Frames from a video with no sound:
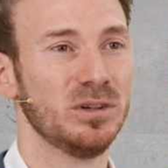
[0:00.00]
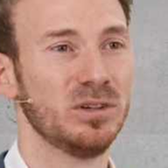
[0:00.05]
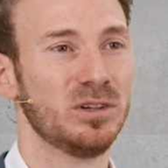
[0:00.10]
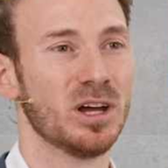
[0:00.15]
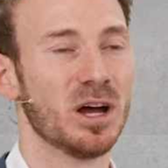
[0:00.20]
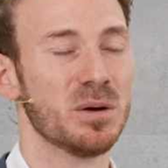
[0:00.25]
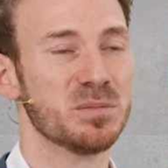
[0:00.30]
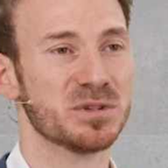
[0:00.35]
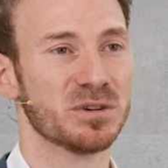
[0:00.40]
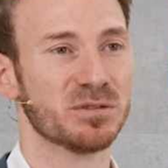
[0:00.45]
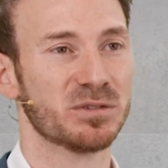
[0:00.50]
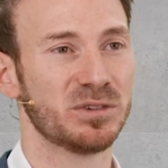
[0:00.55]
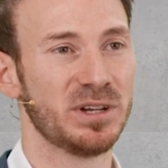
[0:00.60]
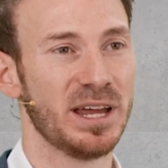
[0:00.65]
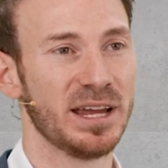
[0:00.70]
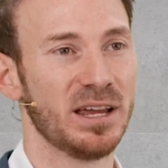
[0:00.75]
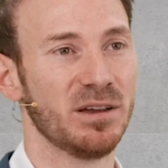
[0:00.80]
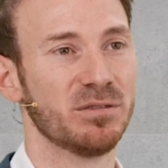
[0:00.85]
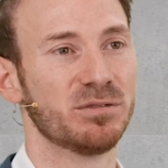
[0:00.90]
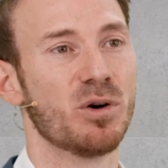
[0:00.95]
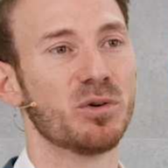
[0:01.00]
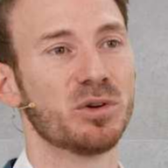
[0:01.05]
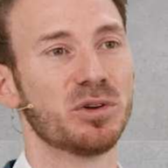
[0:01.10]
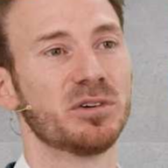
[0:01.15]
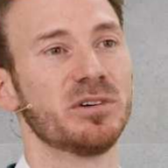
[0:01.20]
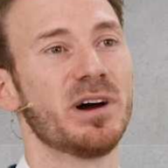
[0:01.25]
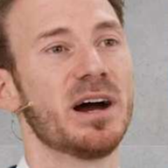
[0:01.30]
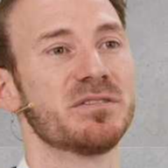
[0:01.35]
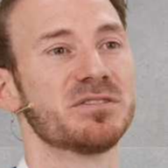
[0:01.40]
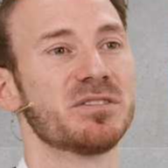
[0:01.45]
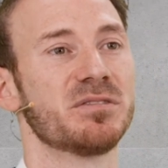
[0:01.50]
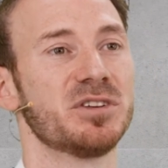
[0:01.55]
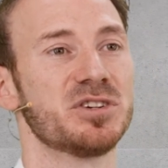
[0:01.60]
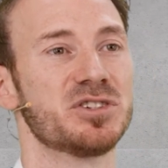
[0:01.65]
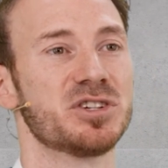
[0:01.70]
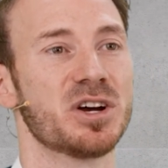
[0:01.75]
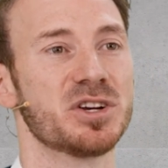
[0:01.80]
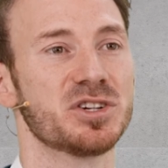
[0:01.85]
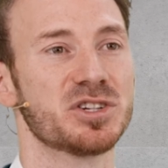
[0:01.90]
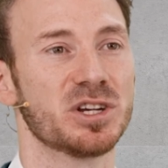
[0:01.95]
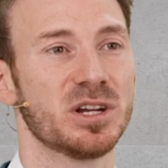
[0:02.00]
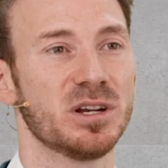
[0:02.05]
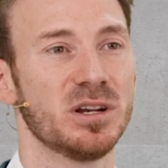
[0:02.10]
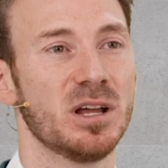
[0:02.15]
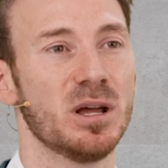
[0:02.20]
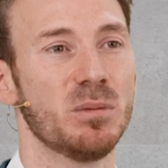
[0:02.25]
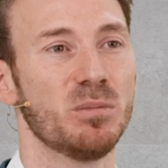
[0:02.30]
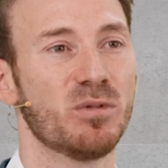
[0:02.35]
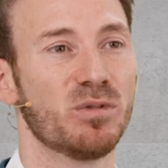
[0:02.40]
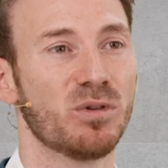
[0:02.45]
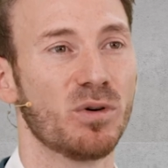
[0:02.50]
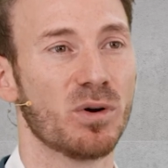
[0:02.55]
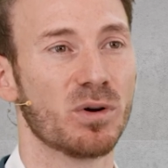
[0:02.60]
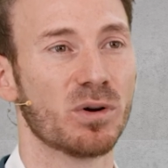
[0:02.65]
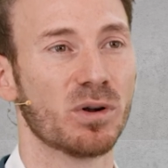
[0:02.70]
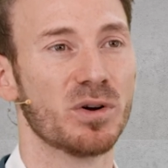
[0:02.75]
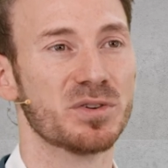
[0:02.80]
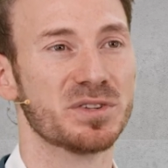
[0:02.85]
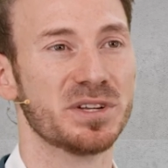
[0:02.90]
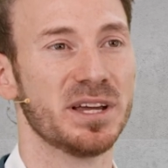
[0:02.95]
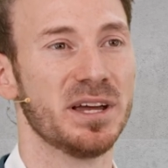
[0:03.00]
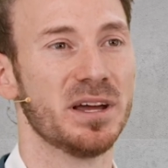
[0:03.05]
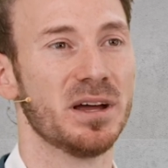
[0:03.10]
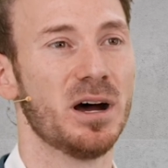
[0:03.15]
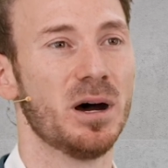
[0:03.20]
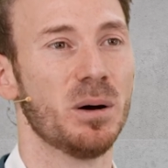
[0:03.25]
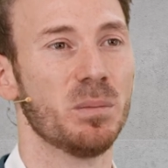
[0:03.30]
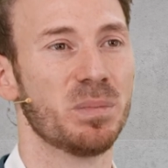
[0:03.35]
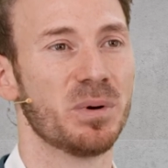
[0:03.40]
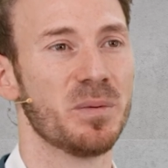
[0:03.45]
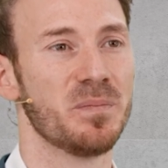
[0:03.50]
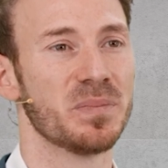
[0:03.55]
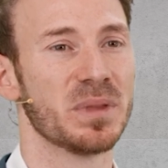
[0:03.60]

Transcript: in terms of taking photographs of the junction before closing it up.